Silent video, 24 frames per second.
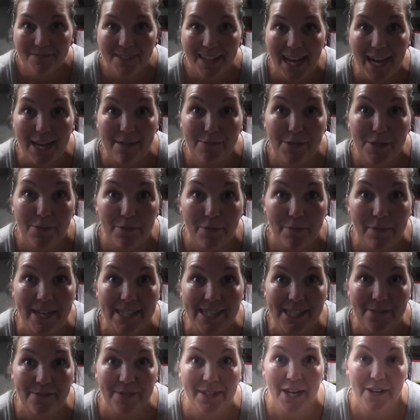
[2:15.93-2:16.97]
I'm super
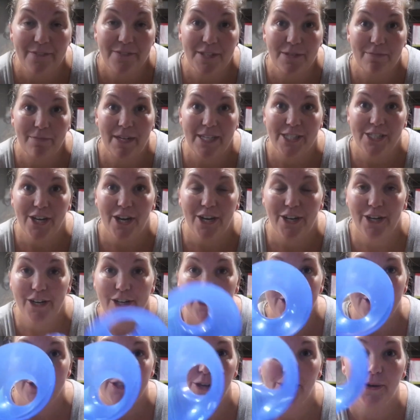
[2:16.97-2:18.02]
messy when I feed my
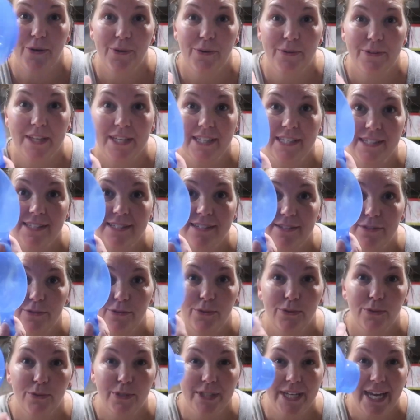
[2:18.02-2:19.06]
starter, so this
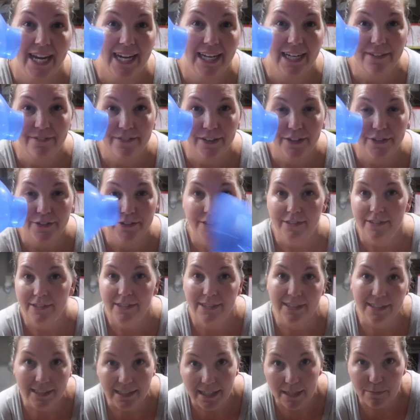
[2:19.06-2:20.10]
cool canning funnel
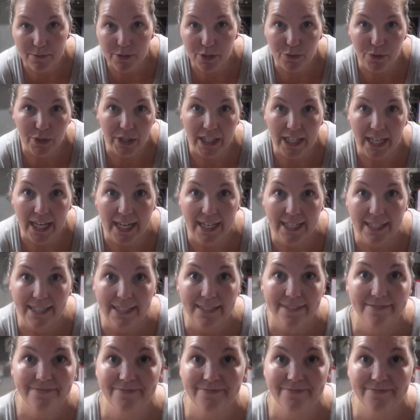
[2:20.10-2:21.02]
comes in really handy.